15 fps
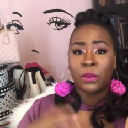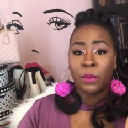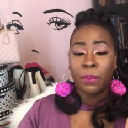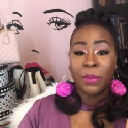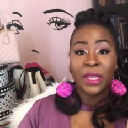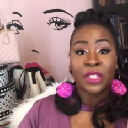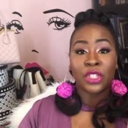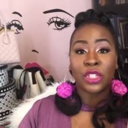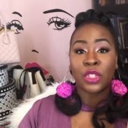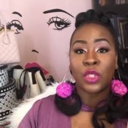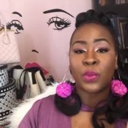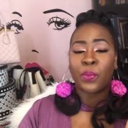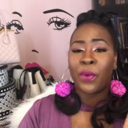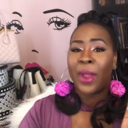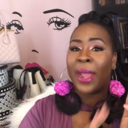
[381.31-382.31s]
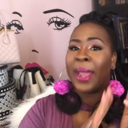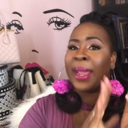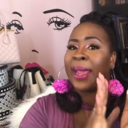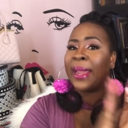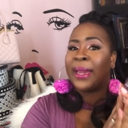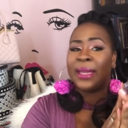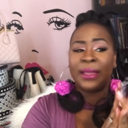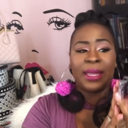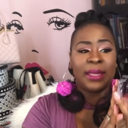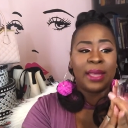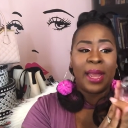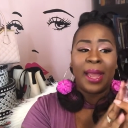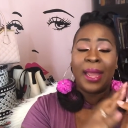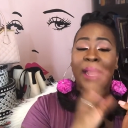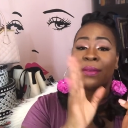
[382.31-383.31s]
mist and spray, anything
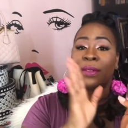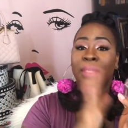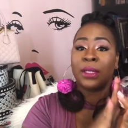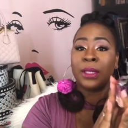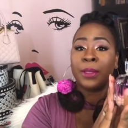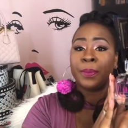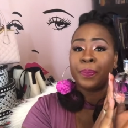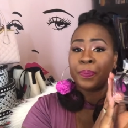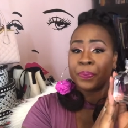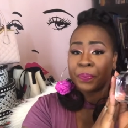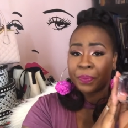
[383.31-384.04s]
they have to